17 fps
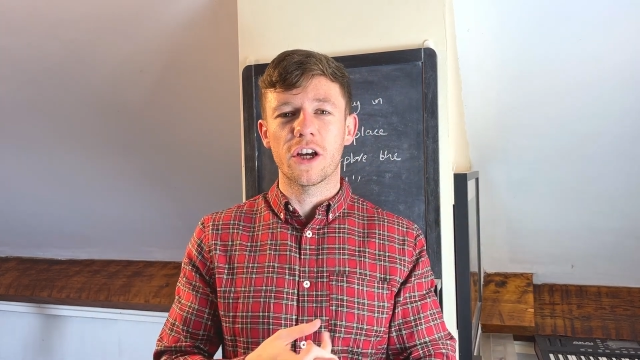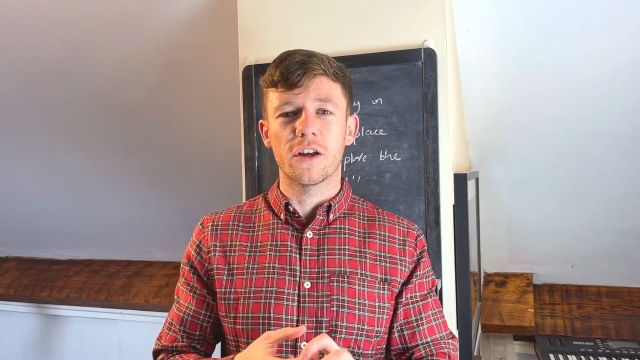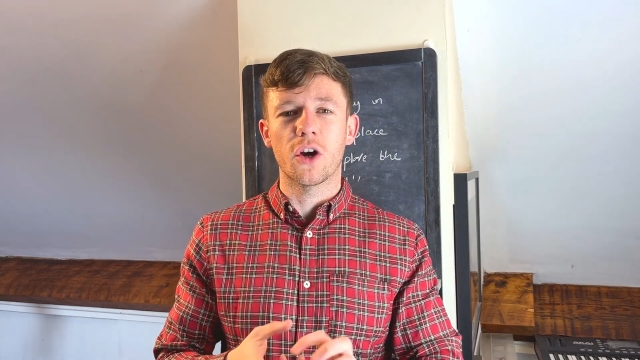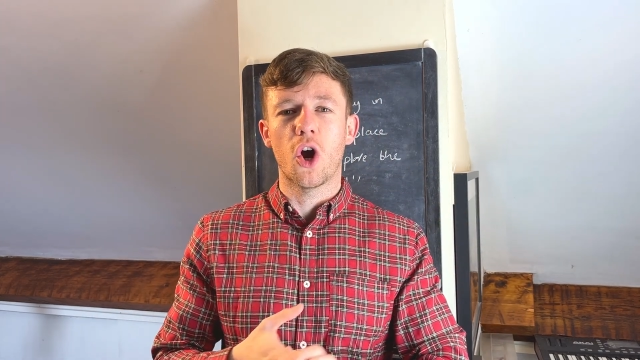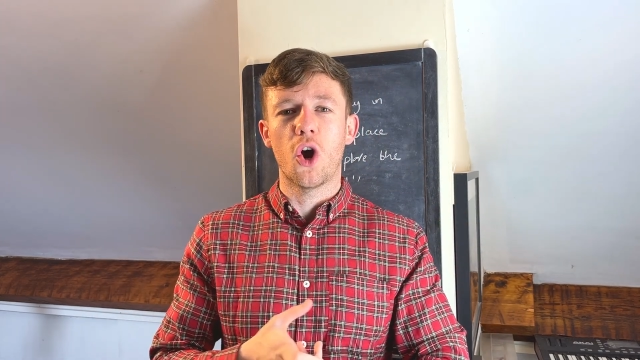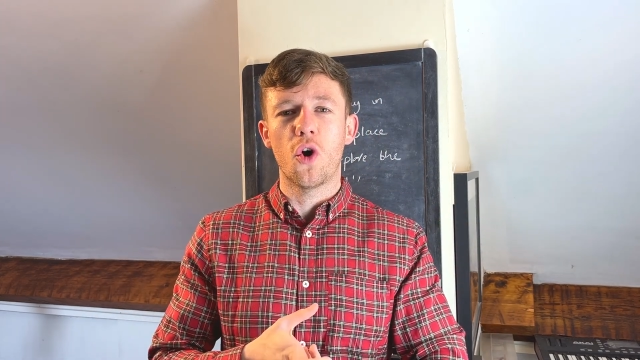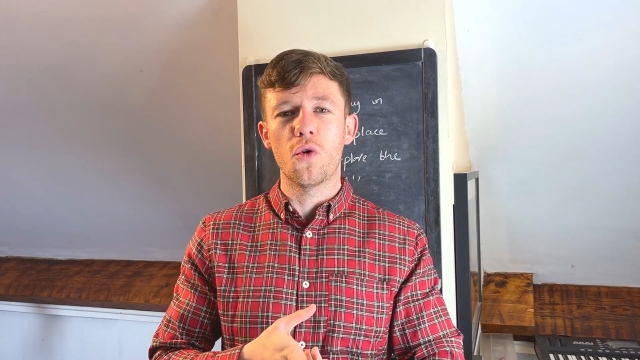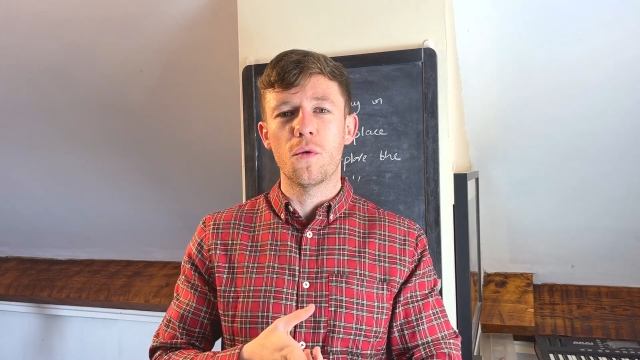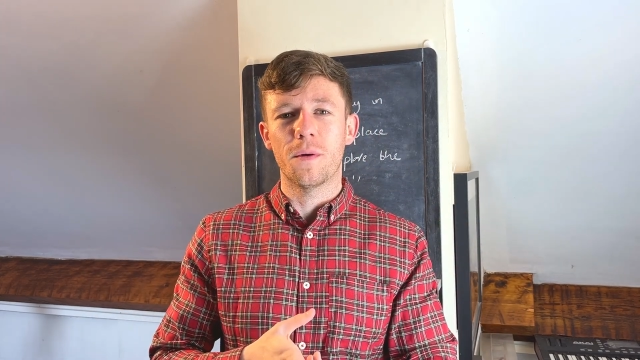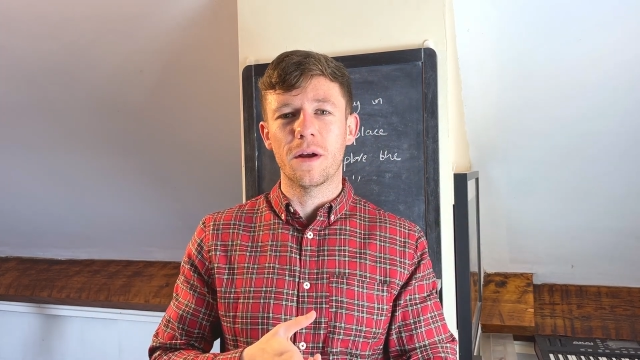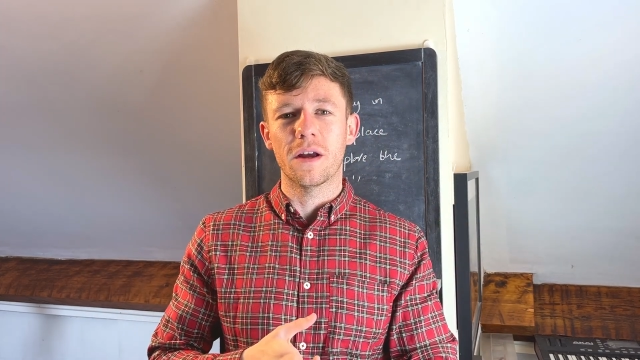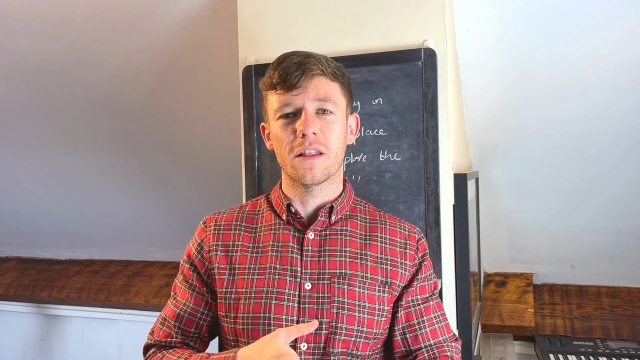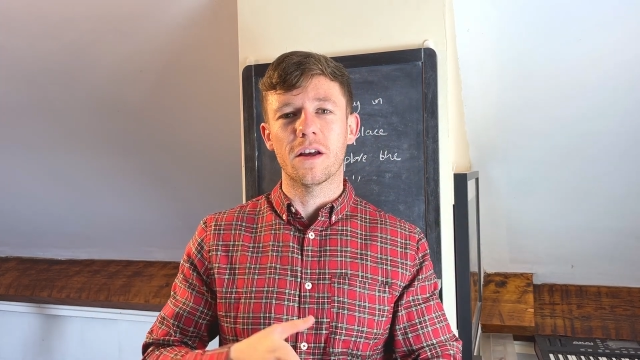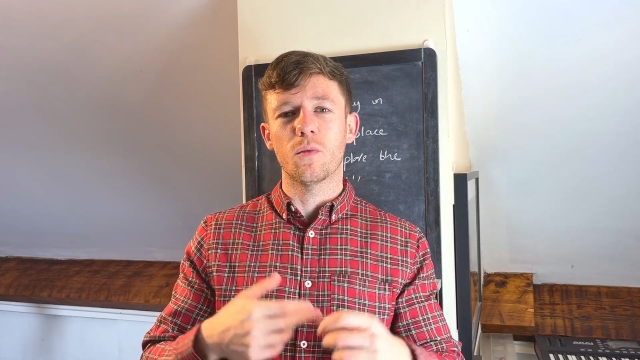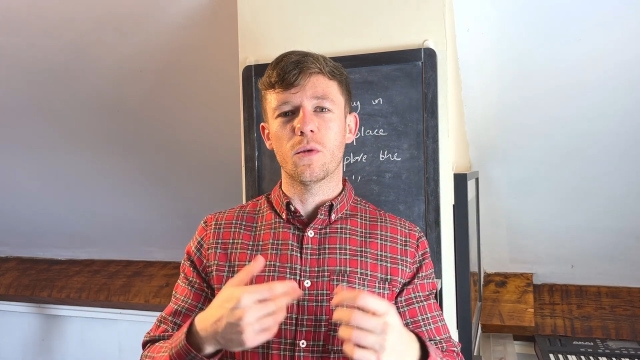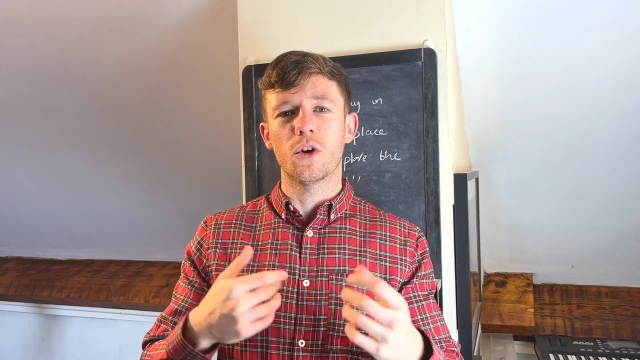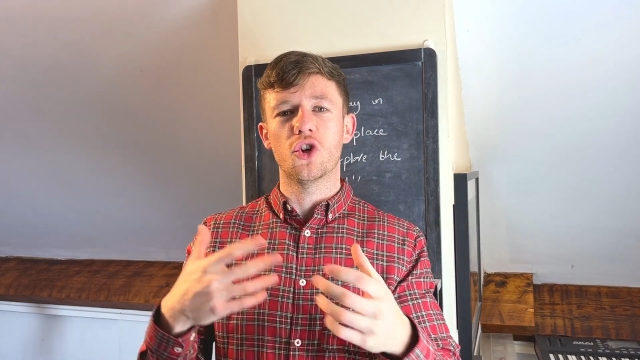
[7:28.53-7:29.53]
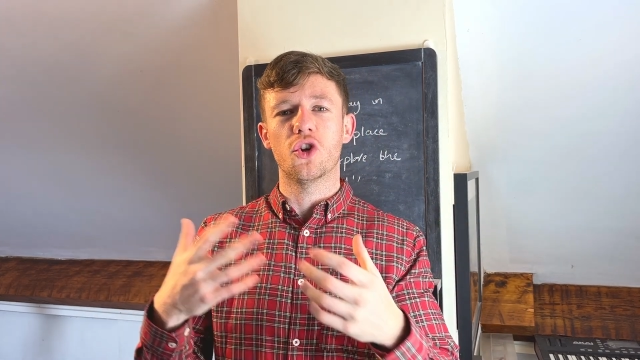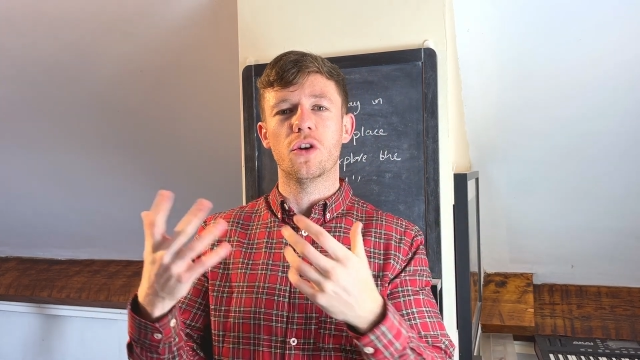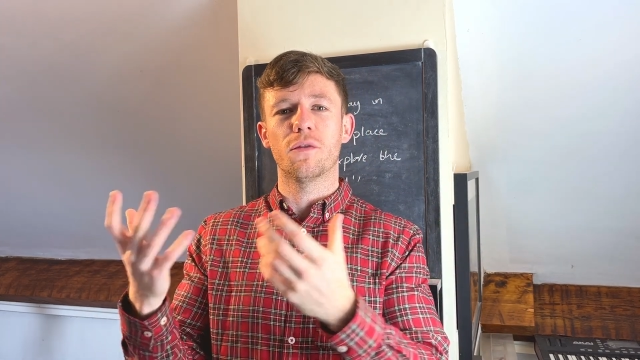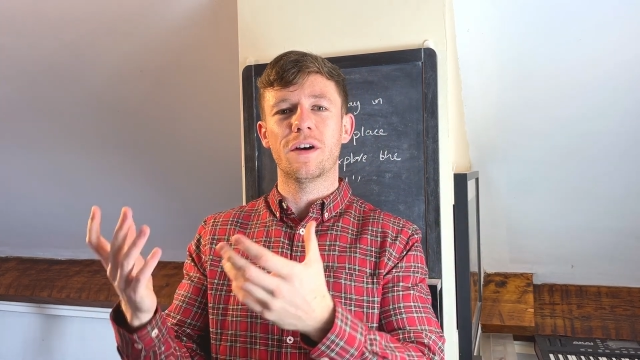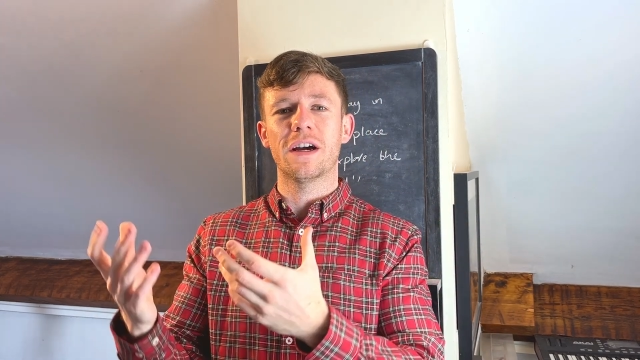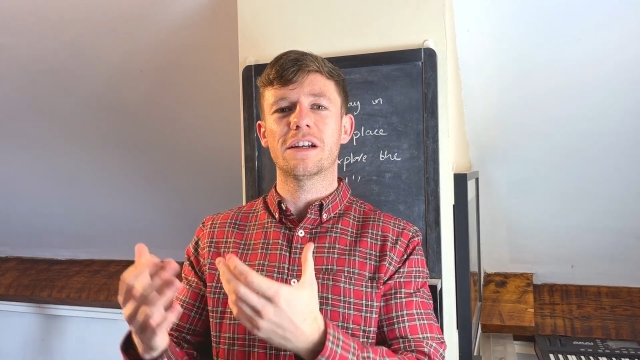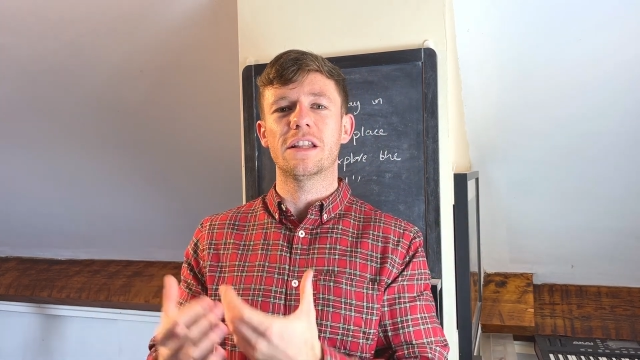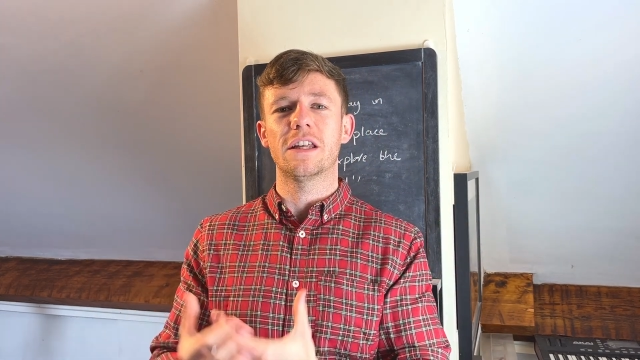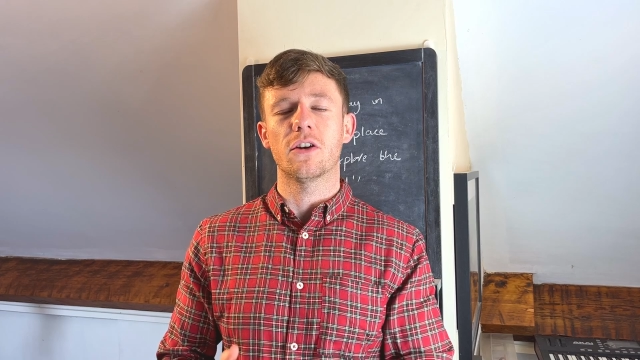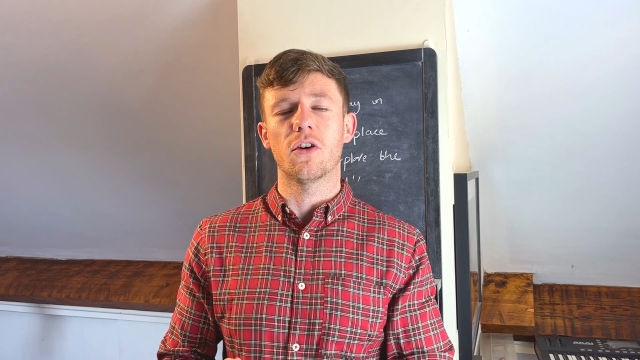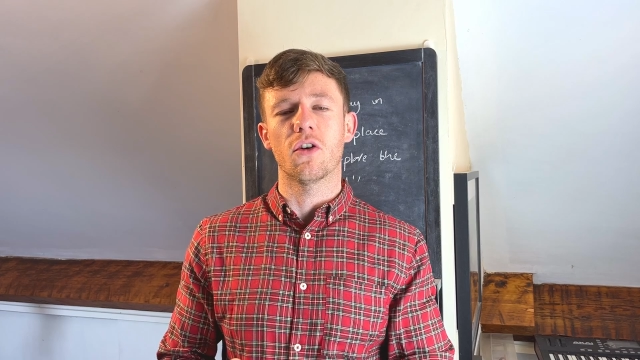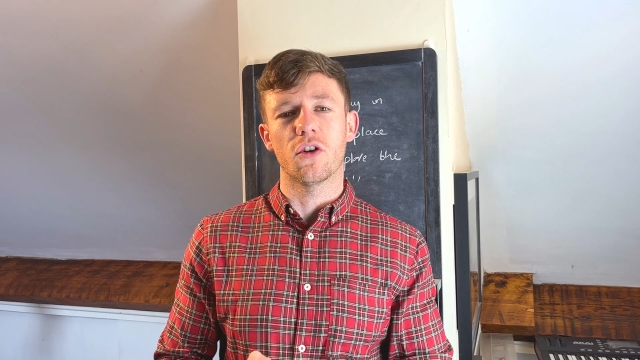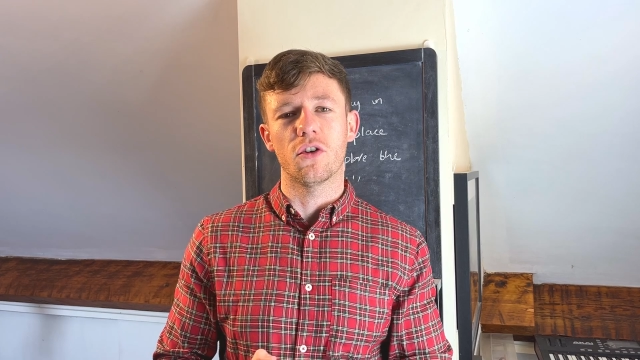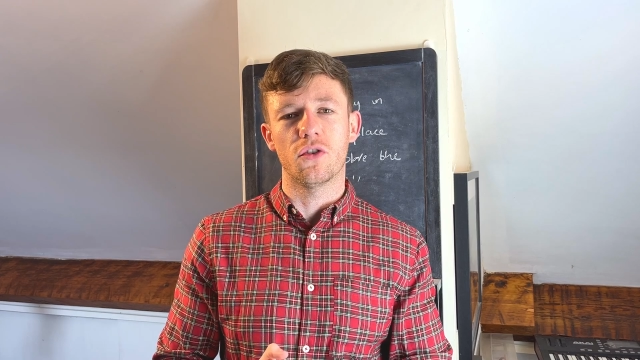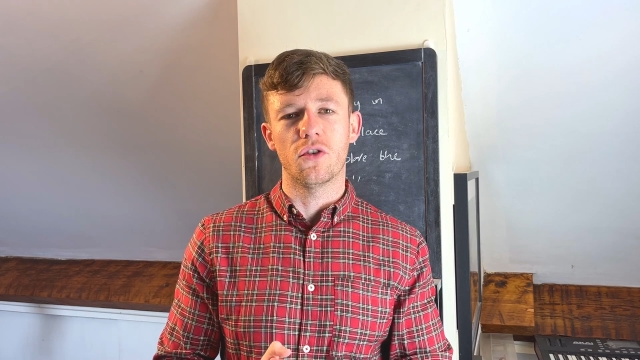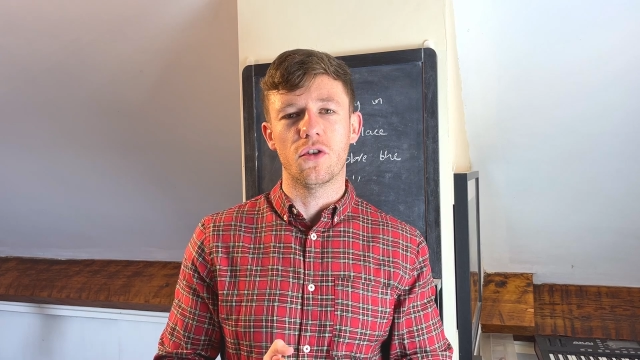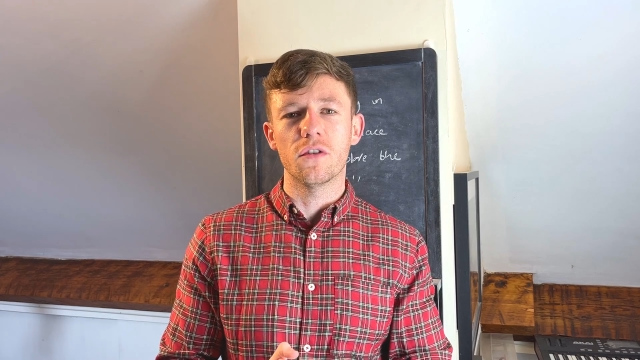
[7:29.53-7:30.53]
and hoping that we should have actually gone
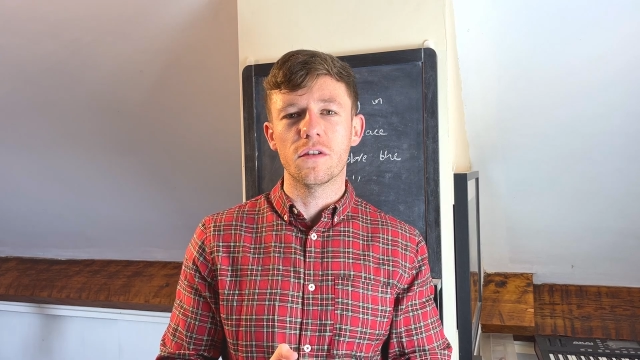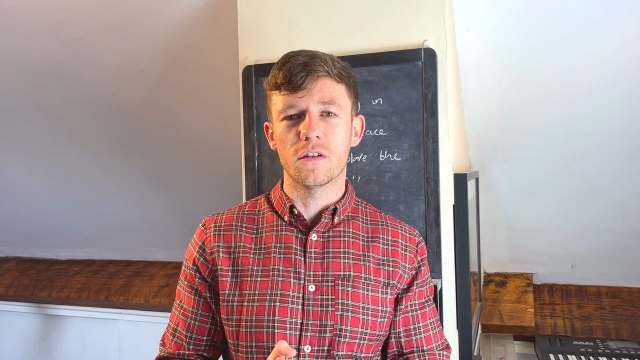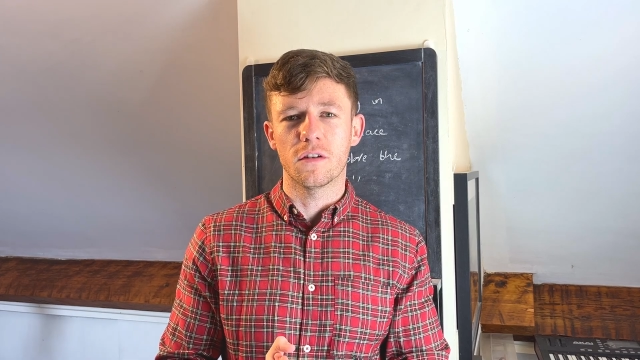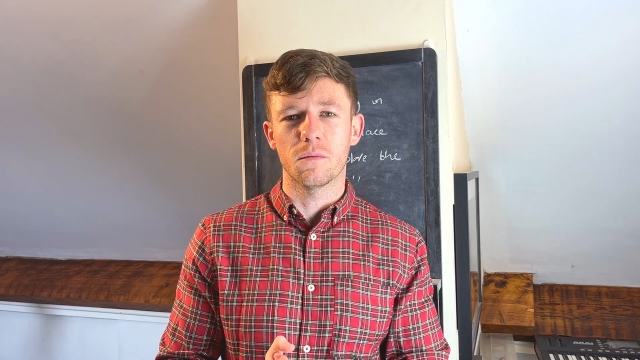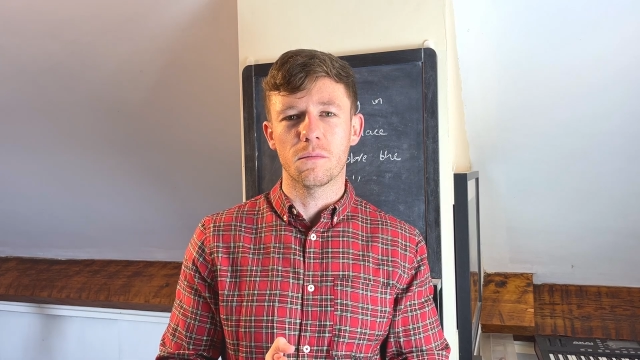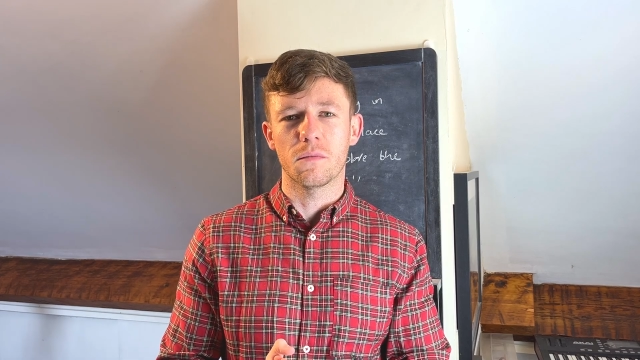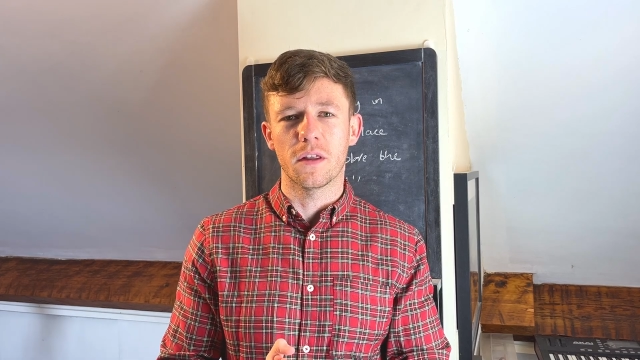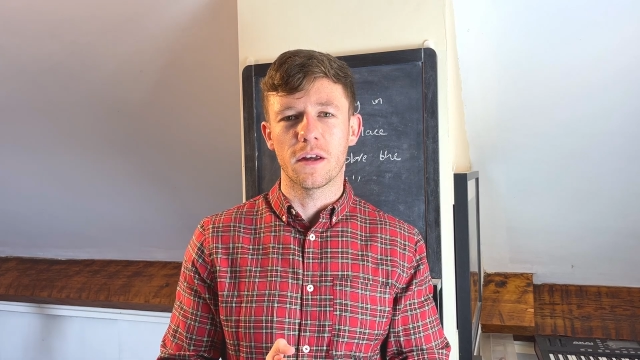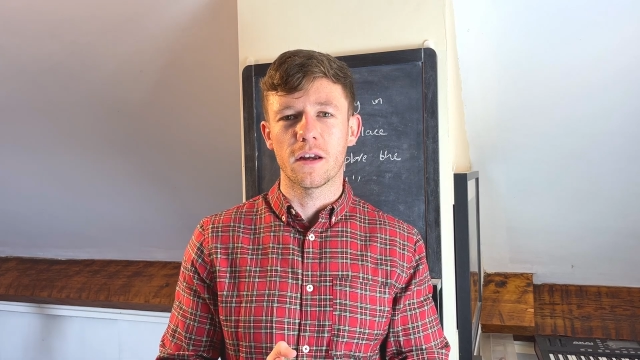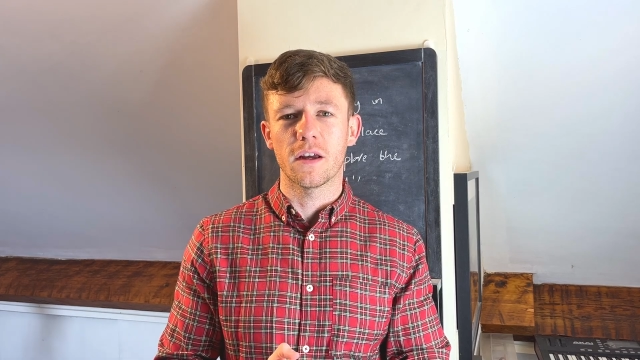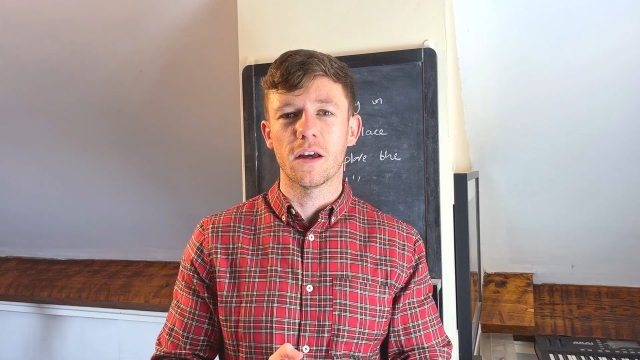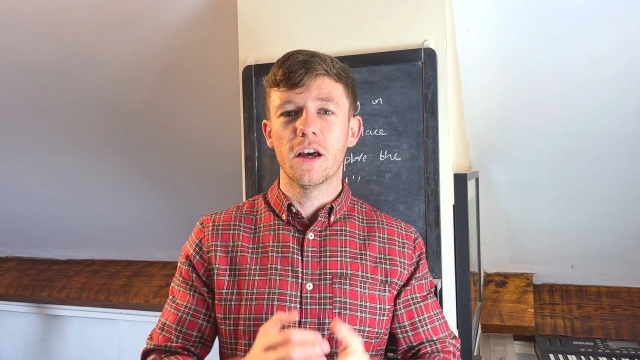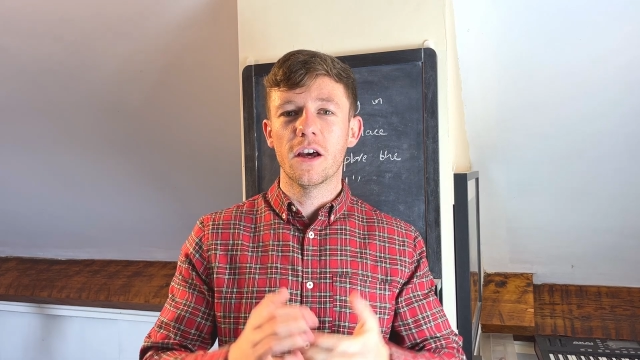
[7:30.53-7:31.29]
and done something,